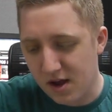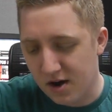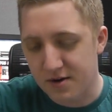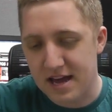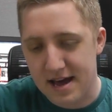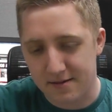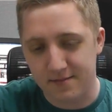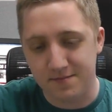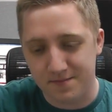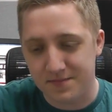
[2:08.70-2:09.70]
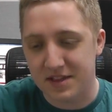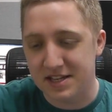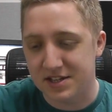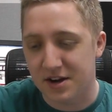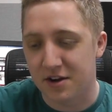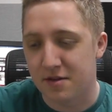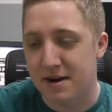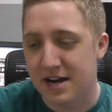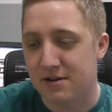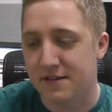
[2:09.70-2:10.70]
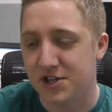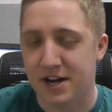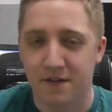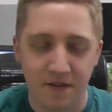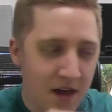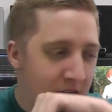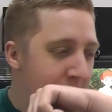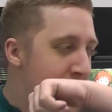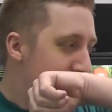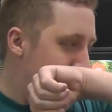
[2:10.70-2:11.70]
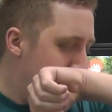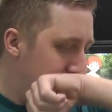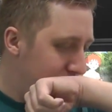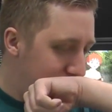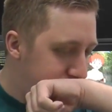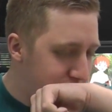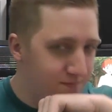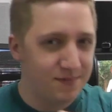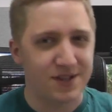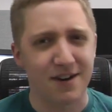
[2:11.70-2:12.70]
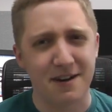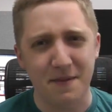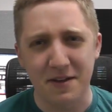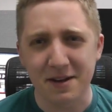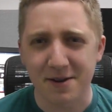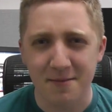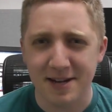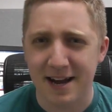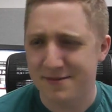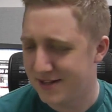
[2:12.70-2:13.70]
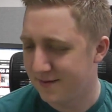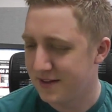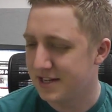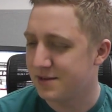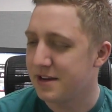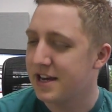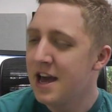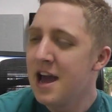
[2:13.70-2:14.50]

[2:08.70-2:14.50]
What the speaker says: Oh yeah, this is going on the Minecraft shelf. Sorry, I think I'm coming down with something this week.